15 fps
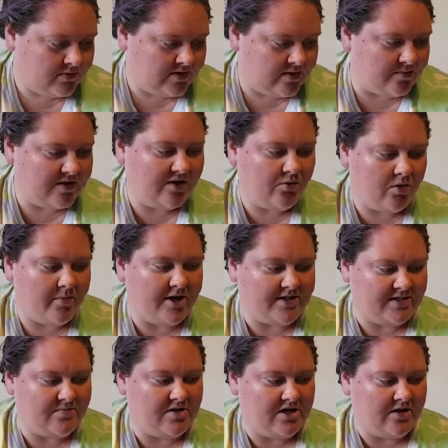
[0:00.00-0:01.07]
something
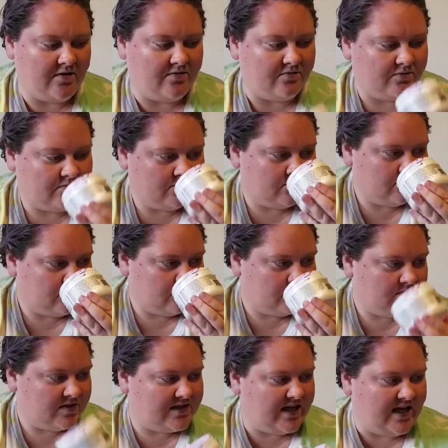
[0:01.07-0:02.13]
reminds me of
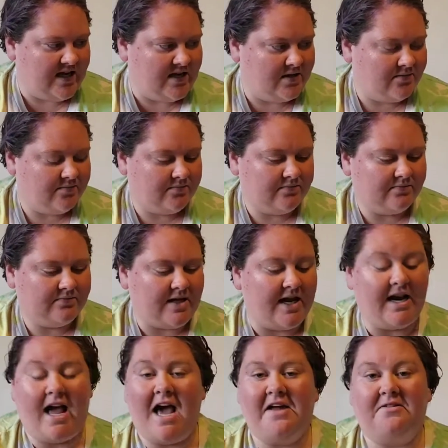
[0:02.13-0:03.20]
tea.
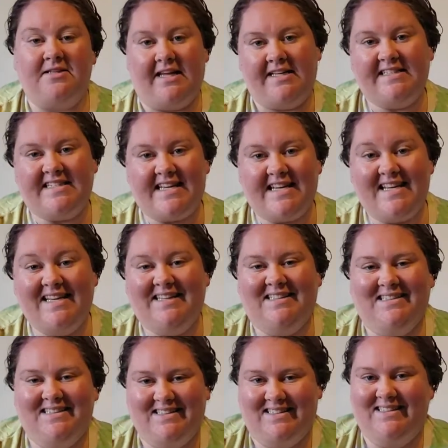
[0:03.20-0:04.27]
And I don't like tea,
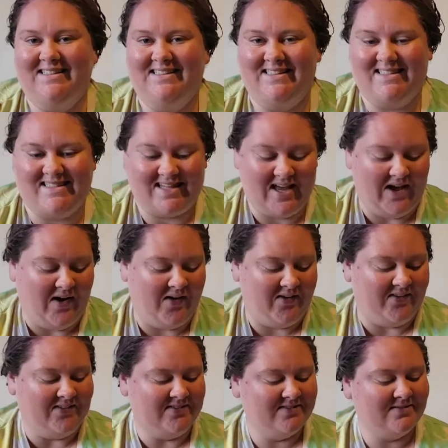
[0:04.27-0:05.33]

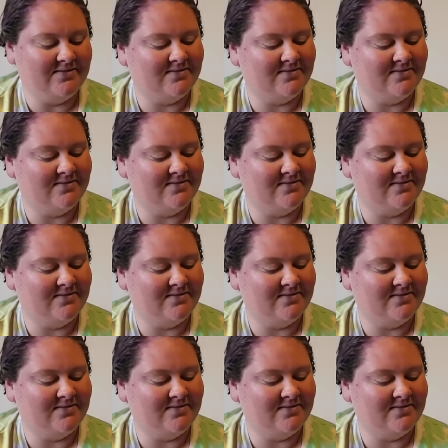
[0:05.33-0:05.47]
so.